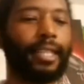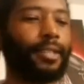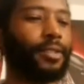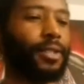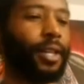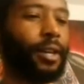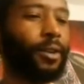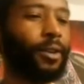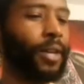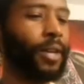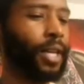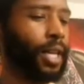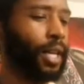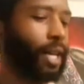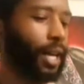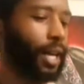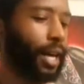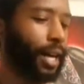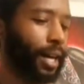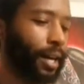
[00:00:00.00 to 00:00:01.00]
So
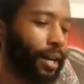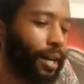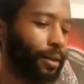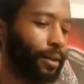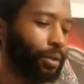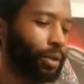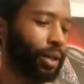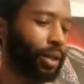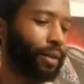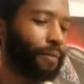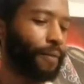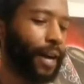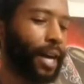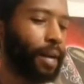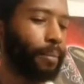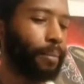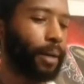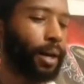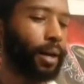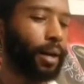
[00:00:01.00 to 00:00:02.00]
you can find
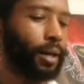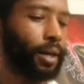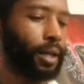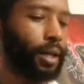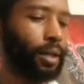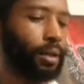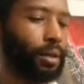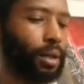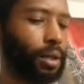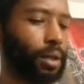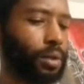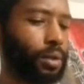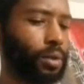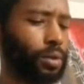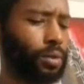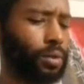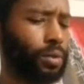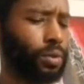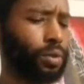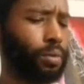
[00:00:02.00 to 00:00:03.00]
them on
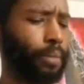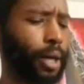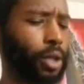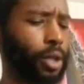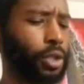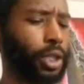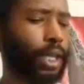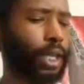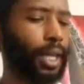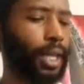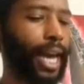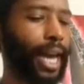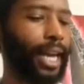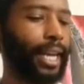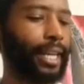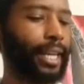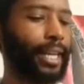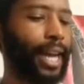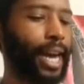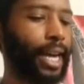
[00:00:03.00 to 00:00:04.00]

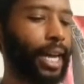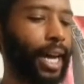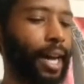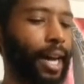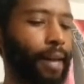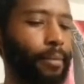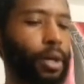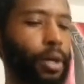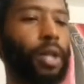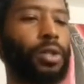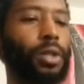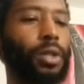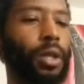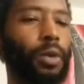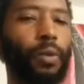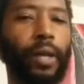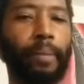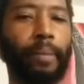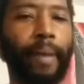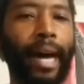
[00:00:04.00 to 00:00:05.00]
umojalighting.com or also
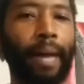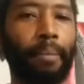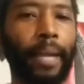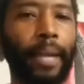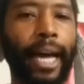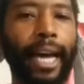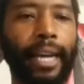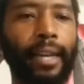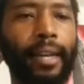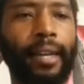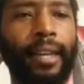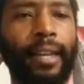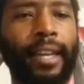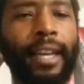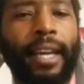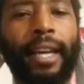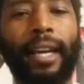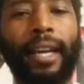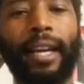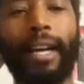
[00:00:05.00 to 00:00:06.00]
We Buy Black.
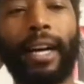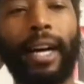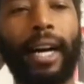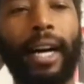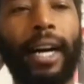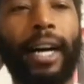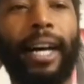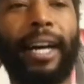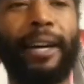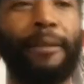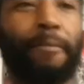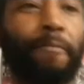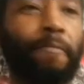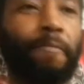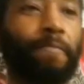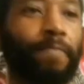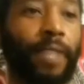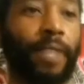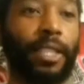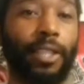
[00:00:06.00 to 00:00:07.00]

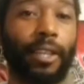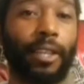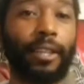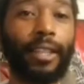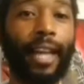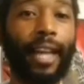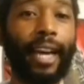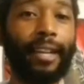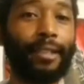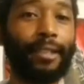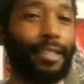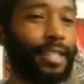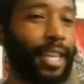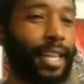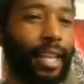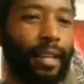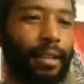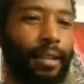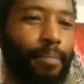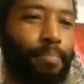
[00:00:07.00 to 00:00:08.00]
It's a good light. It's
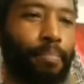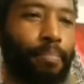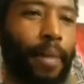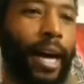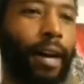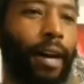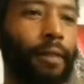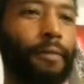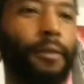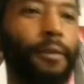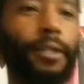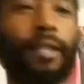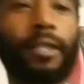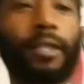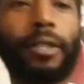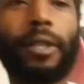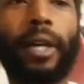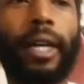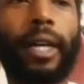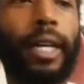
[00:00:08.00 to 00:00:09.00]
hella powerful,
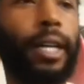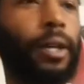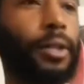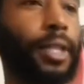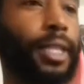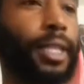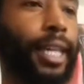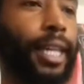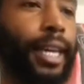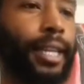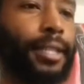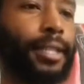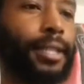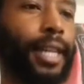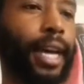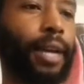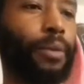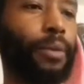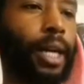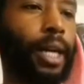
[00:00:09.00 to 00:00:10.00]
and it only takes
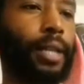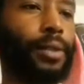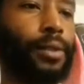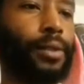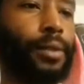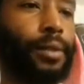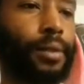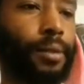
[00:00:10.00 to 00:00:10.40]
9 watts.